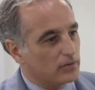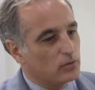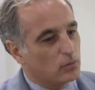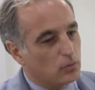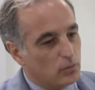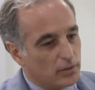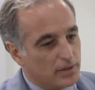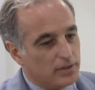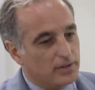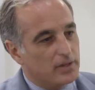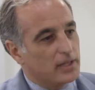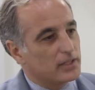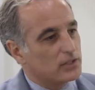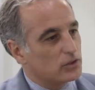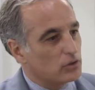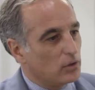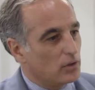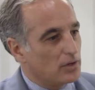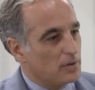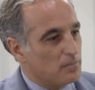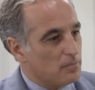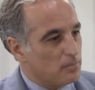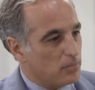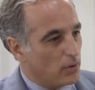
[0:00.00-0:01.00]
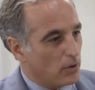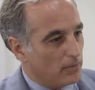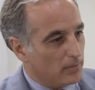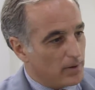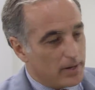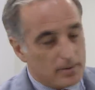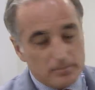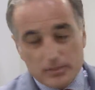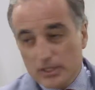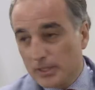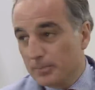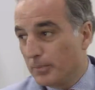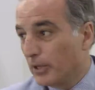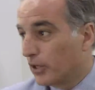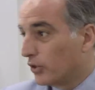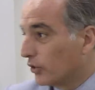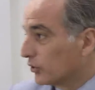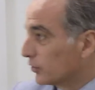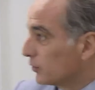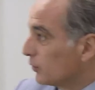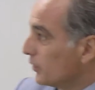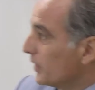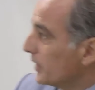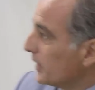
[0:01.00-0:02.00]
with the soiling problems,
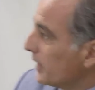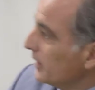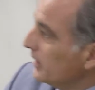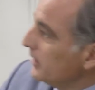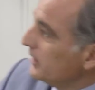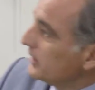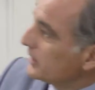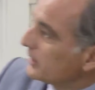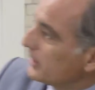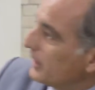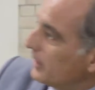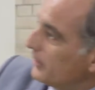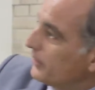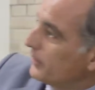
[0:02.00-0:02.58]
because we can install,